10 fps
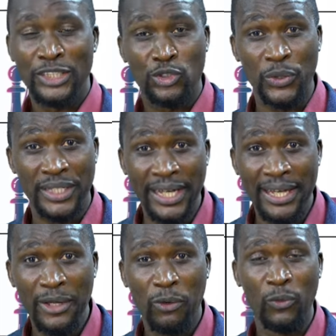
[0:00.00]

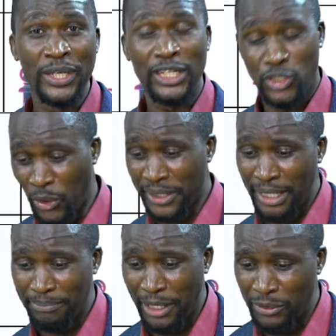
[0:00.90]
Today we are talking
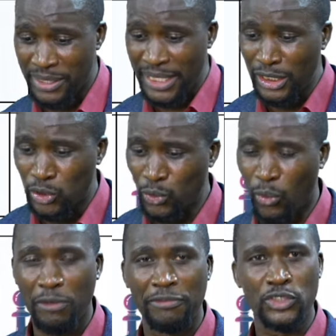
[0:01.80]
about the issue
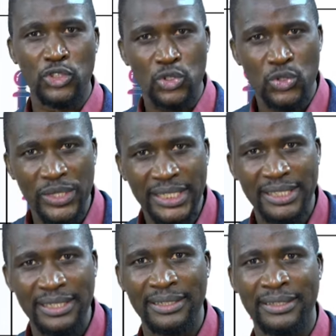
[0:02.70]
of
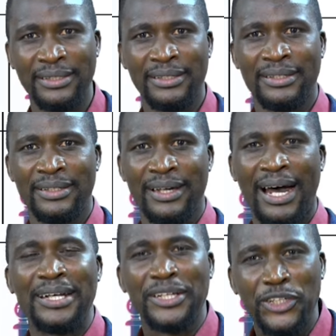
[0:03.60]
treating
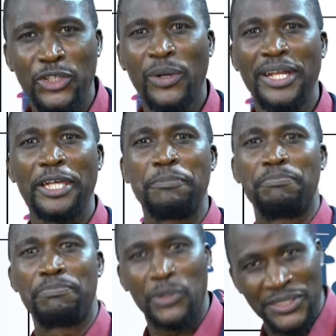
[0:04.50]
and curing
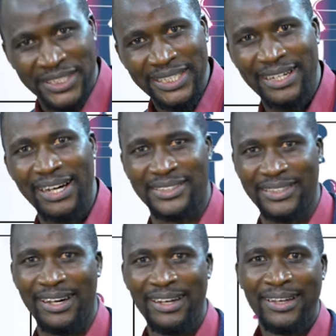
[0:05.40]
prostate
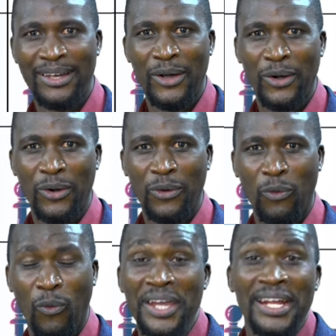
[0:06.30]
cancer
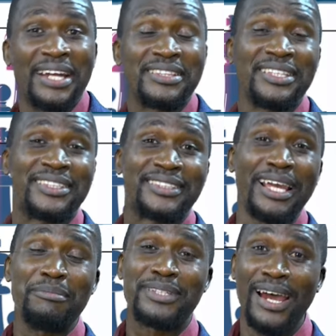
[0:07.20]
while at the
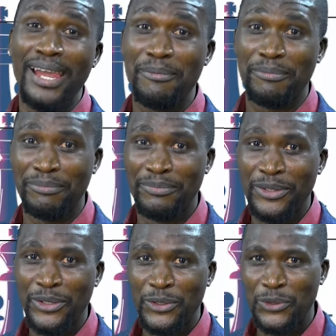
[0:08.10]
same time
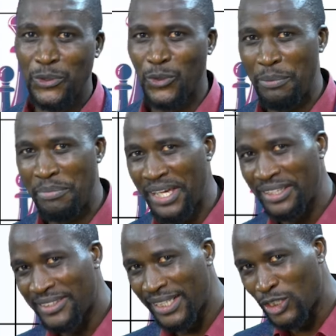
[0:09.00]
you remain
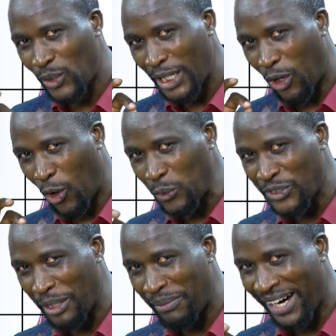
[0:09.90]
sexually
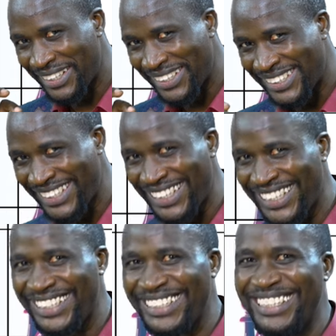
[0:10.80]
awesome and
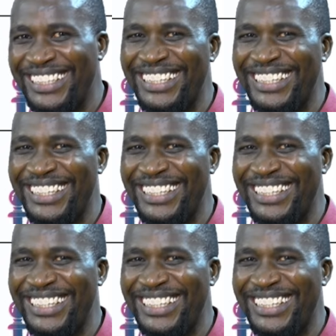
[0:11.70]
teak.